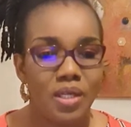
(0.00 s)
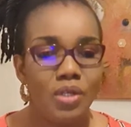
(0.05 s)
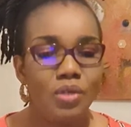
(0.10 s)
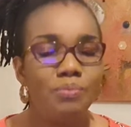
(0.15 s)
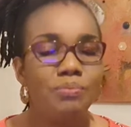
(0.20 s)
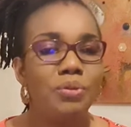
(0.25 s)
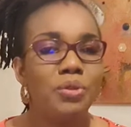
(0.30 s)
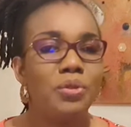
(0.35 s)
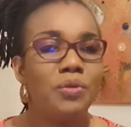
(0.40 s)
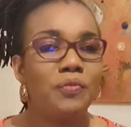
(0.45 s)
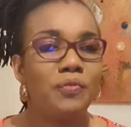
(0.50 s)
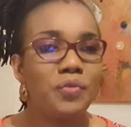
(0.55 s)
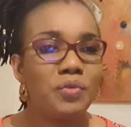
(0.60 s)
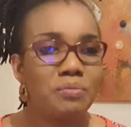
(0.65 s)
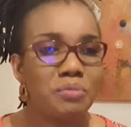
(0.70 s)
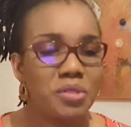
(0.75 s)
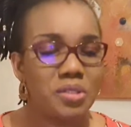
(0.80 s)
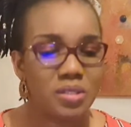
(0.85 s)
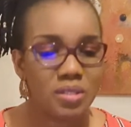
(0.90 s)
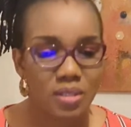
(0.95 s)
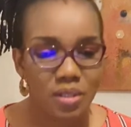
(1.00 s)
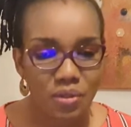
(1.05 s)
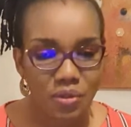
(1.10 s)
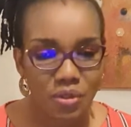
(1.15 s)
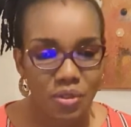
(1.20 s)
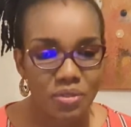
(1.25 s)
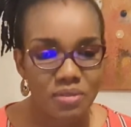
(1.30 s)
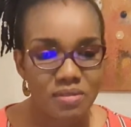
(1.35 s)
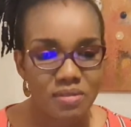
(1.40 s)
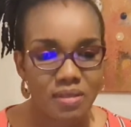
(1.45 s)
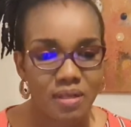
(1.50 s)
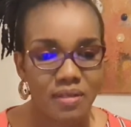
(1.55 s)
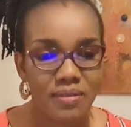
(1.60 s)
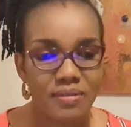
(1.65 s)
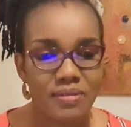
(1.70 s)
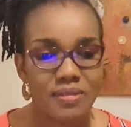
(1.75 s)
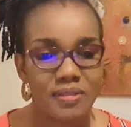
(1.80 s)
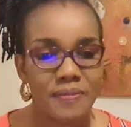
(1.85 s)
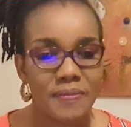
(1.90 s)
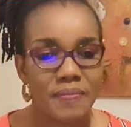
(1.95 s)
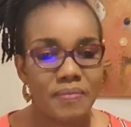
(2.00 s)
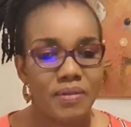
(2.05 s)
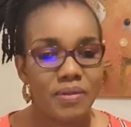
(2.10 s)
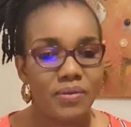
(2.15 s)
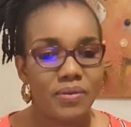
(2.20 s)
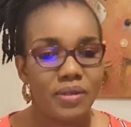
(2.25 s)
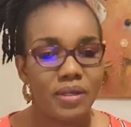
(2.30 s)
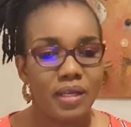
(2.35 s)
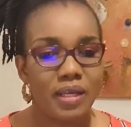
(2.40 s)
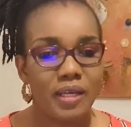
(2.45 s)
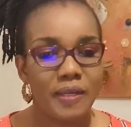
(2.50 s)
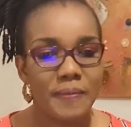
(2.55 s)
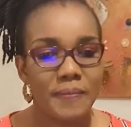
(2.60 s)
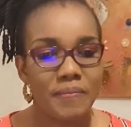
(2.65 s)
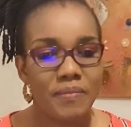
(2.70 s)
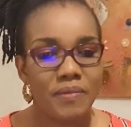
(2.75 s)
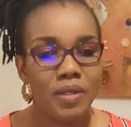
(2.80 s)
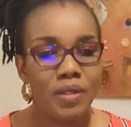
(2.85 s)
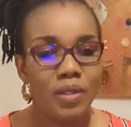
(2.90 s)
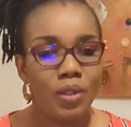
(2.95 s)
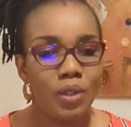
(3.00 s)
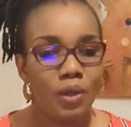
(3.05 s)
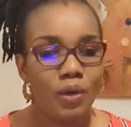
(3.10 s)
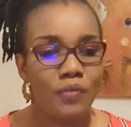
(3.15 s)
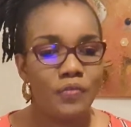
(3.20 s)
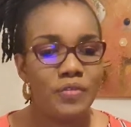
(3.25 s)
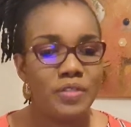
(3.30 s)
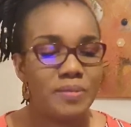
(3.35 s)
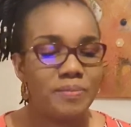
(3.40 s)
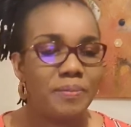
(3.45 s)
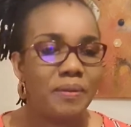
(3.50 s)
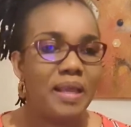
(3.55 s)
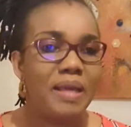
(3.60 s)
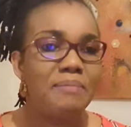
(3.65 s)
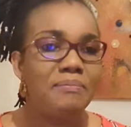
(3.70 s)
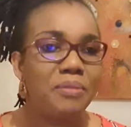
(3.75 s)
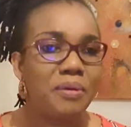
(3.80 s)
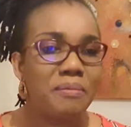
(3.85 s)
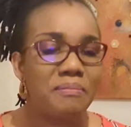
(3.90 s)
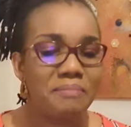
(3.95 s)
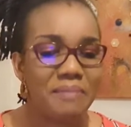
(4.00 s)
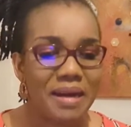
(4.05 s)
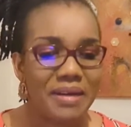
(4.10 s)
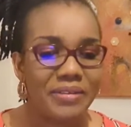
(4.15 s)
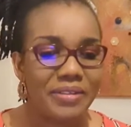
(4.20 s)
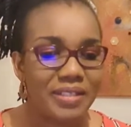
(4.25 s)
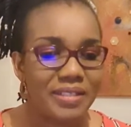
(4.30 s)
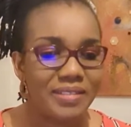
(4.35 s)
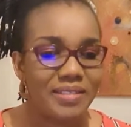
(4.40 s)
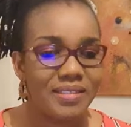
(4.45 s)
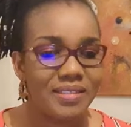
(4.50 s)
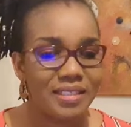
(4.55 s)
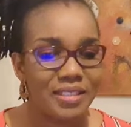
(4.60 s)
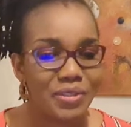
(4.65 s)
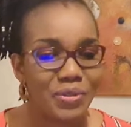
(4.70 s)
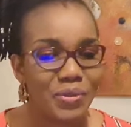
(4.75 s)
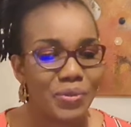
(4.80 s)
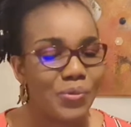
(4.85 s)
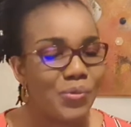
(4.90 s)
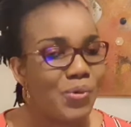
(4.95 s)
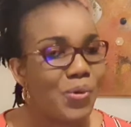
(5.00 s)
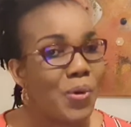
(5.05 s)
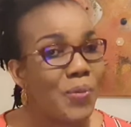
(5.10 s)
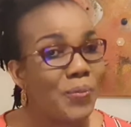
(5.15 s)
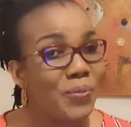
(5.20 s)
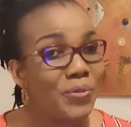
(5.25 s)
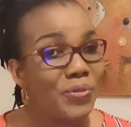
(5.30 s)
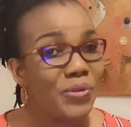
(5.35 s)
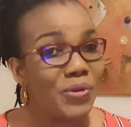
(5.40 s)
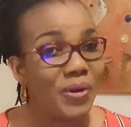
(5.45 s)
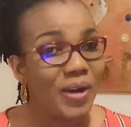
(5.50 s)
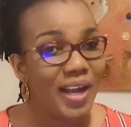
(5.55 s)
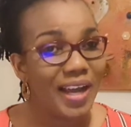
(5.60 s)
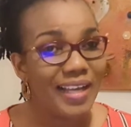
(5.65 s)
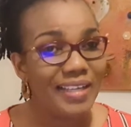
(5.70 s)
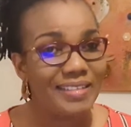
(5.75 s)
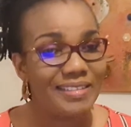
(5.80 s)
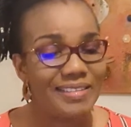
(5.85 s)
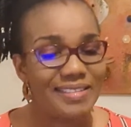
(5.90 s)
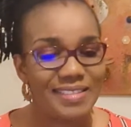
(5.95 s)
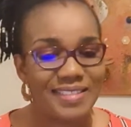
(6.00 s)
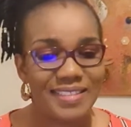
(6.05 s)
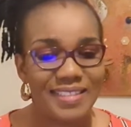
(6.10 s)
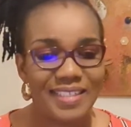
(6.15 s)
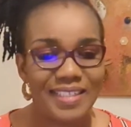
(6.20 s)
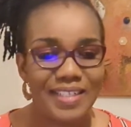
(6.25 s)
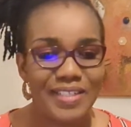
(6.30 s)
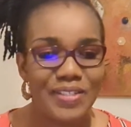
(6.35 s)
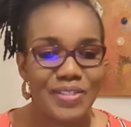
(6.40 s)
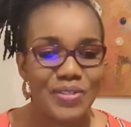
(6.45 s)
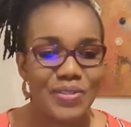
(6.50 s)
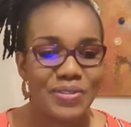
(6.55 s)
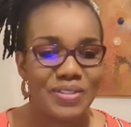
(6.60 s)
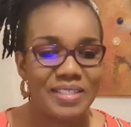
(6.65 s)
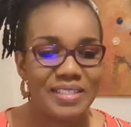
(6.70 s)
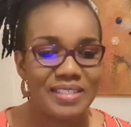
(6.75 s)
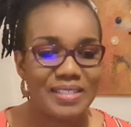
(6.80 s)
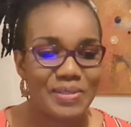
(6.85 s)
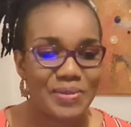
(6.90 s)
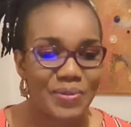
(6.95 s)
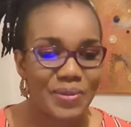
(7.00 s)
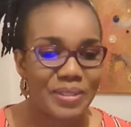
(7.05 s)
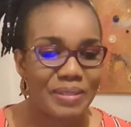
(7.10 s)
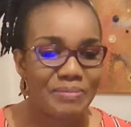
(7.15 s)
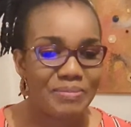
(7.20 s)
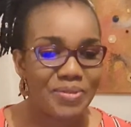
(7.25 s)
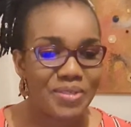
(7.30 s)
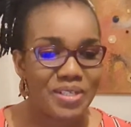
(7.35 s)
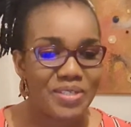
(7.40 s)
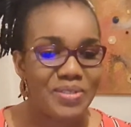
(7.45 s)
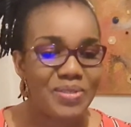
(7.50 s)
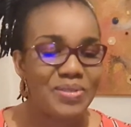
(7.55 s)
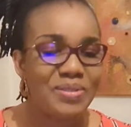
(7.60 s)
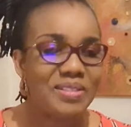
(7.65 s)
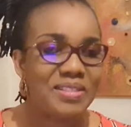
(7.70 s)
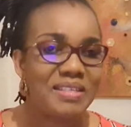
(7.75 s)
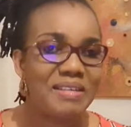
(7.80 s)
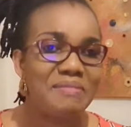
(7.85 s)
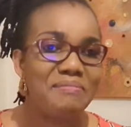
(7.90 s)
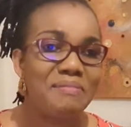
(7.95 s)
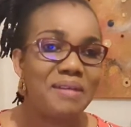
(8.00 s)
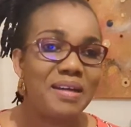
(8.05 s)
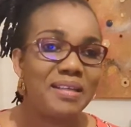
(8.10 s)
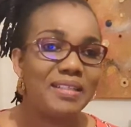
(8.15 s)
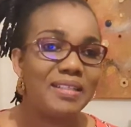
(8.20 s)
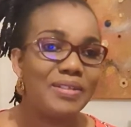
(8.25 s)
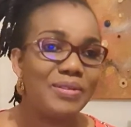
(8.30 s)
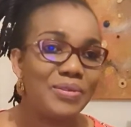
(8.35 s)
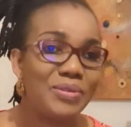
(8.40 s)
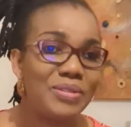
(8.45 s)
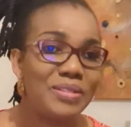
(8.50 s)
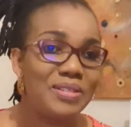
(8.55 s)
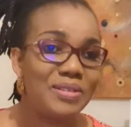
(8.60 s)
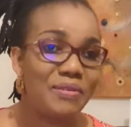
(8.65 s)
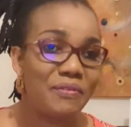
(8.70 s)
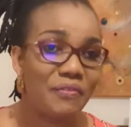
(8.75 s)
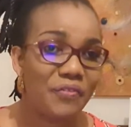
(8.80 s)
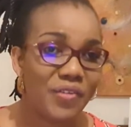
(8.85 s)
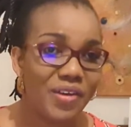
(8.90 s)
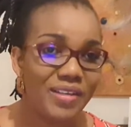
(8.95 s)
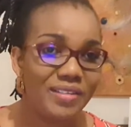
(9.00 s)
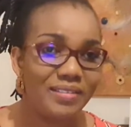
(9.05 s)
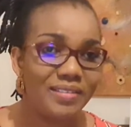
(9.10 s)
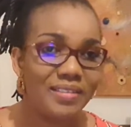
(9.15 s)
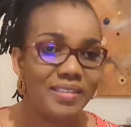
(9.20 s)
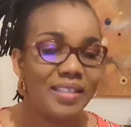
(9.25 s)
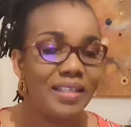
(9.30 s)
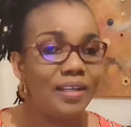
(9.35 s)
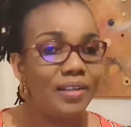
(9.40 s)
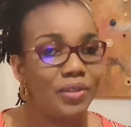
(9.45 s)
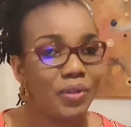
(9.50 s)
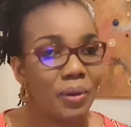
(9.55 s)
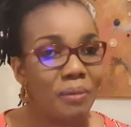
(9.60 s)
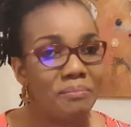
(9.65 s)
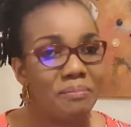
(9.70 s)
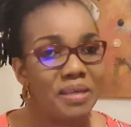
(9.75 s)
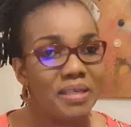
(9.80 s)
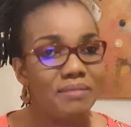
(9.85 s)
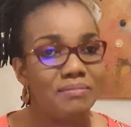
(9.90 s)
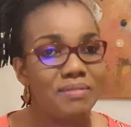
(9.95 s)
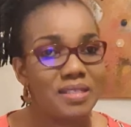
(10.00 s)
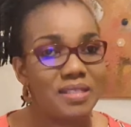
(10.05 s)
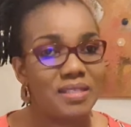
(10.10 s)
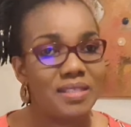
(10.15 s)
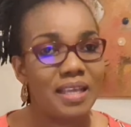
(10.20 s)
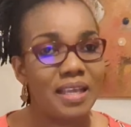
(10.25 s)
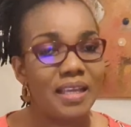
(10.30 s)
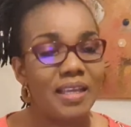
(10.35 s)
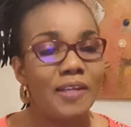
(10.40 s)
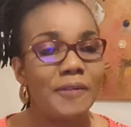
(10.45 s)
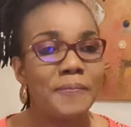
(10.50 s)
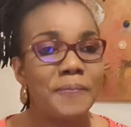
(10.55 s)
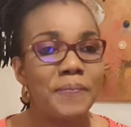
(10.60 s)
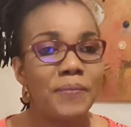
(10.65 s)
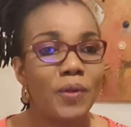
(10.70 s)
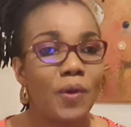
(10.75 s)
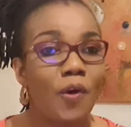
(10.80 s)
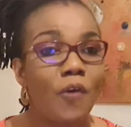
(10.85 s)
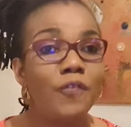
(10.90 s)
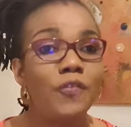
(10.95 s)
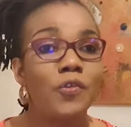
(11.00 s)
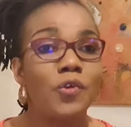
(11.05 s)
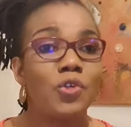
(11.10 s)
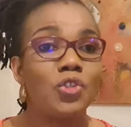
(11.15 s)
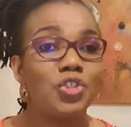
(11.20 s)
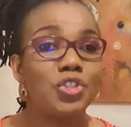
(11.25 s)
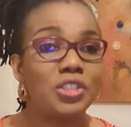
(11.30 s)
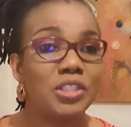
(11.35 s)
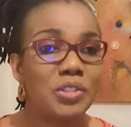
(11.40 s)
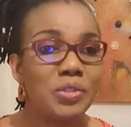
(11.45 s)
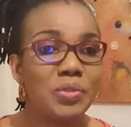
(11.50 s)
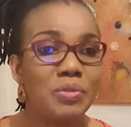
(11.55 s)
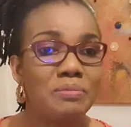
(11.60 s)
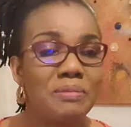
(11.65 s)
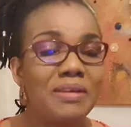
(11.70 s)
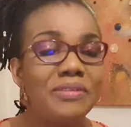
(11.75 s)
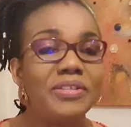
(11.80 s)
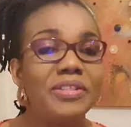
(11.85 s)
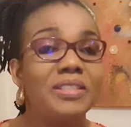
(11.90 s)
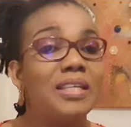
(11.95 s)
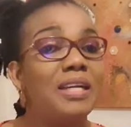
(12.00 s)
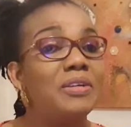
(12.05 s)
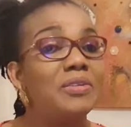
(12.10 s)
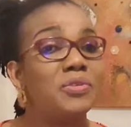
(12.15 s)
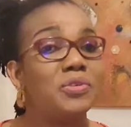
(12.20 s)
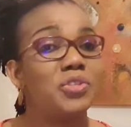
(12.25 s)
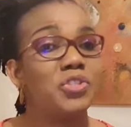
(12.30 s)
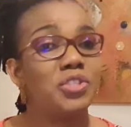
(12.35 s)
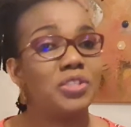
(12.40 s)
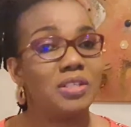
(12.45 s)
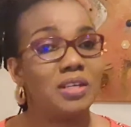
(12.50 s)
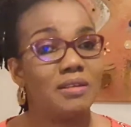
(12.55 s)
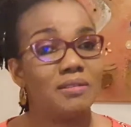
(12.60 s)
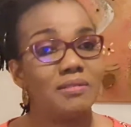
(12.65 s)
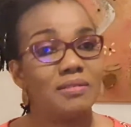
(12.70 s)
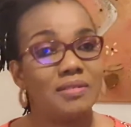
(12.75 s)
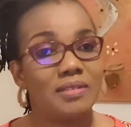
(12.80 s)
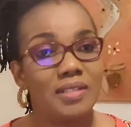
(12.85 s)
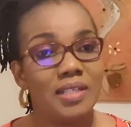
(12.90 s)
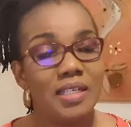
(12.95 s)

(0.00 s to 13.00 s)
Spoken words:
Both of you must know yourselves. Okay? Love is blind, but marriage, will open your eyes. So this is what I'm trying to say. Marry who is your friend. Don't make mistake of rushing into marriage and rushing out.